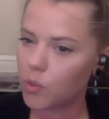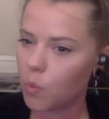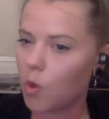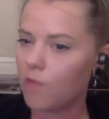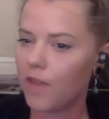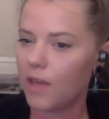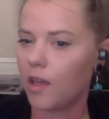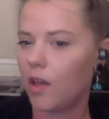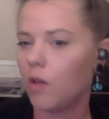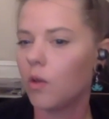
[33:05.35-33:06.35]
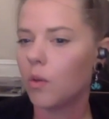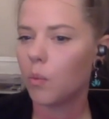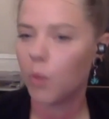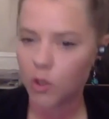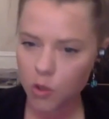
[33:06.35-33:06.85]
one venue,
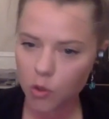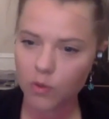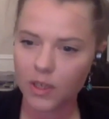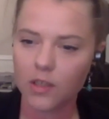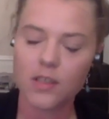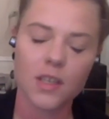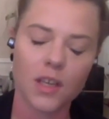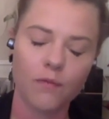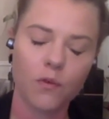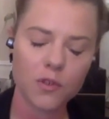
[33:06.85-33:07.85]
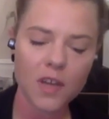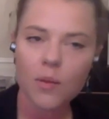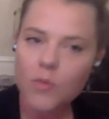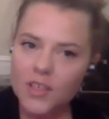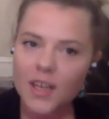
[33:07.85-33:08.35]
but tour riggers and
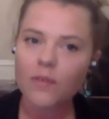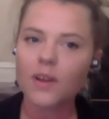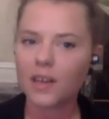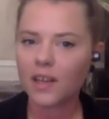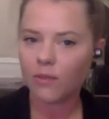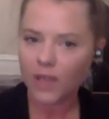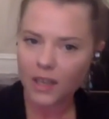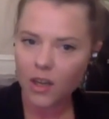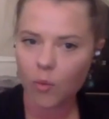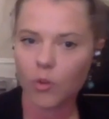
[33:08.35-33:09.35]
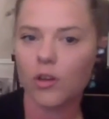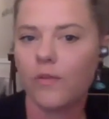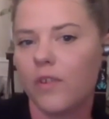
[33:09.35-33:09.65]
full-time is definitely really common.